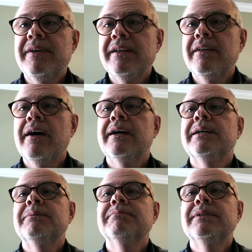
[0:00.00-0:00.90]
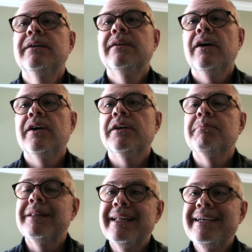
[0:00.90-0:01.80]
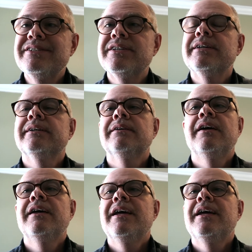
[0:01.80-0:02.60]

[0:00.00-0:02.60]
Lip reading: Vietnam, Malaysia.